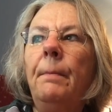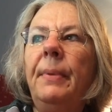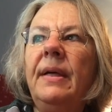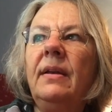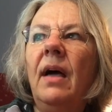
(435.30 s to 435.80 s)

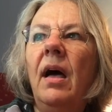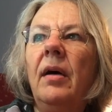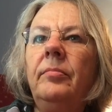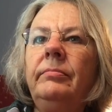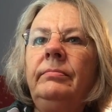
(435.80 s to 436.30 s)
but
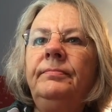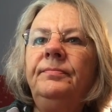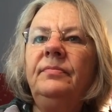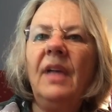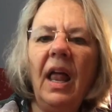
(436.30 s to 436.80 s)
I
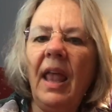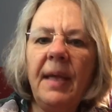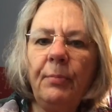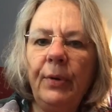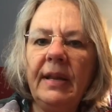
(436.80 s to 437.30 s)

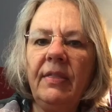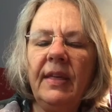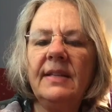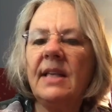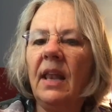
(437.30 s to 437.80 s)
like pretty
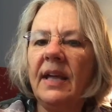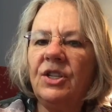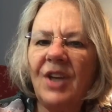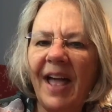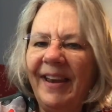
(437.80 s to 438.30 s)
things. I like
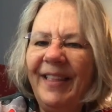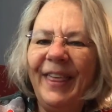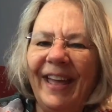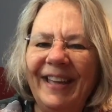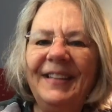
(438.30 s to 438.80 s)
shiny
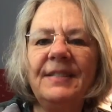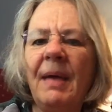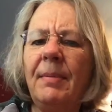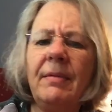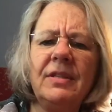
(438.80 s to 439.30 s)
things.
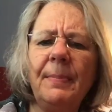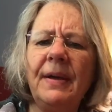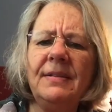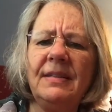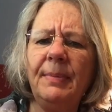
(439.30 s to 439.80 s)
Maybe I was
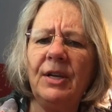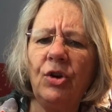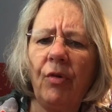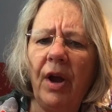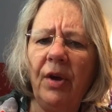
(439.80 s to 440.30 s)
supposed to be a
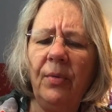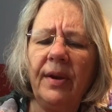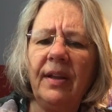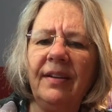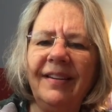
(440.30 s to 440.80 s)
crow
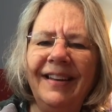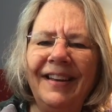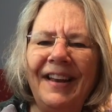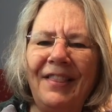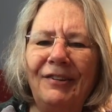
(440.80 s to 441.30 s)
in
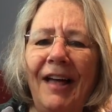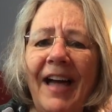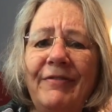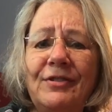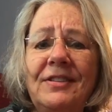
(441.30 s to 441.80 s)
another
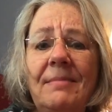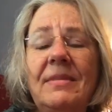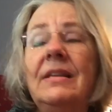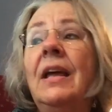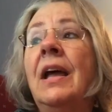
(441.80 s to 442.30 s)
life or
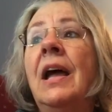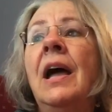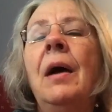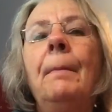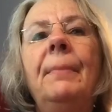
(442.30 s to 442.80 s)
something.
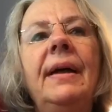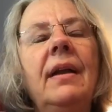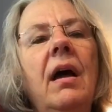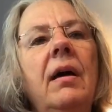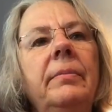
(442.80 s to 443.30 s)

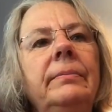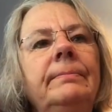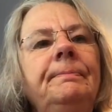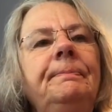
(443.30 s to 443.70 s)
But I